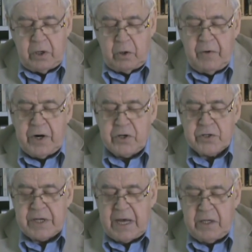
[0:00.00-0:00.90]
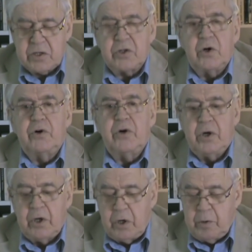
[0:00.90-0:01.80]
a very sad story
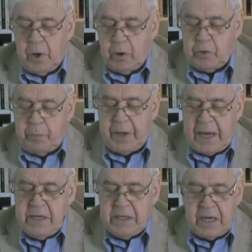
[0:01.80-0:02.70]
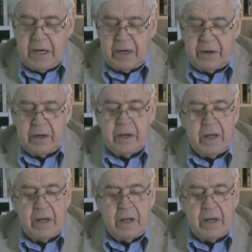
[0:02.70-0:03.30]
about a painkiller